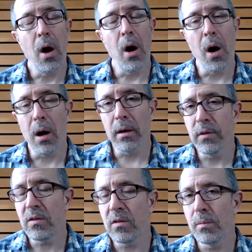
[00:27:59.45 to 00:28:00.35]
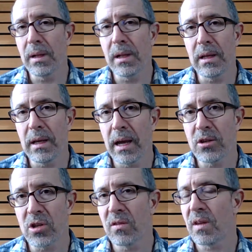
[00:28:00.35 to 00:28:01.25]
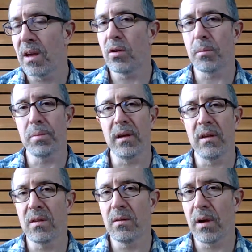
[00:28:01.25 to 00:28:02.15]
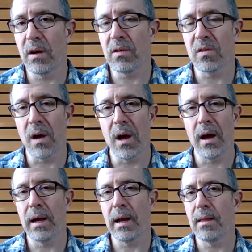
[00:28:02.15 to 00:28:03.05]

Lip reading: all these humiliations that took place in Versailles